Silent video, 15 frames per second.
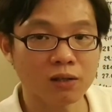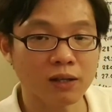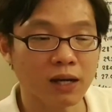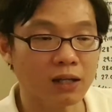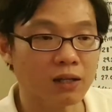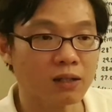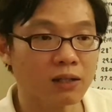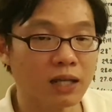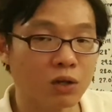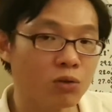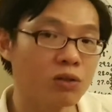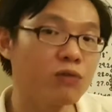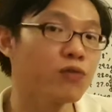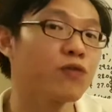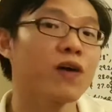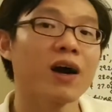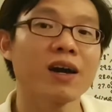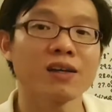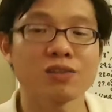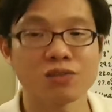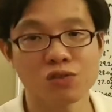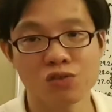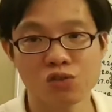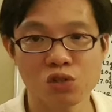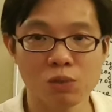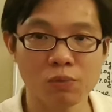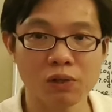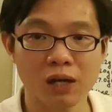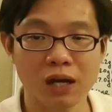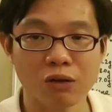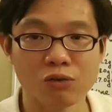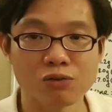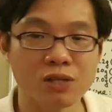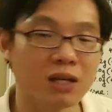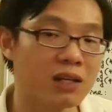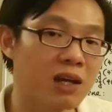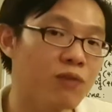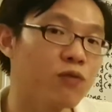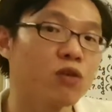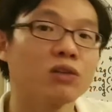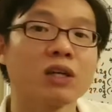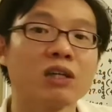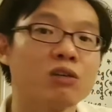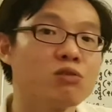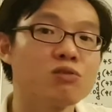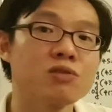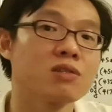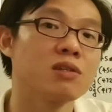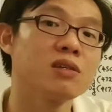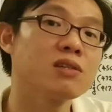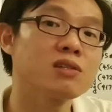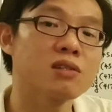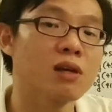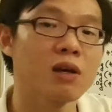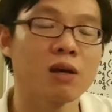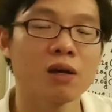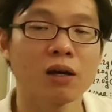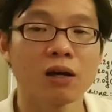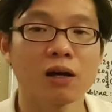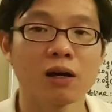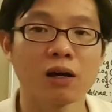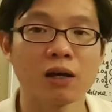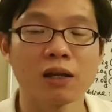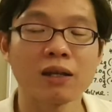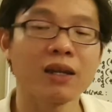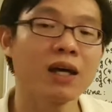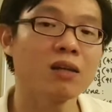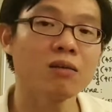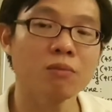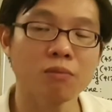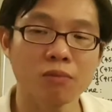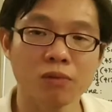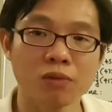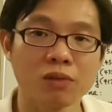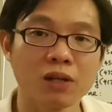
that they couldn't find suitable arrows and therefore they use these uh, non,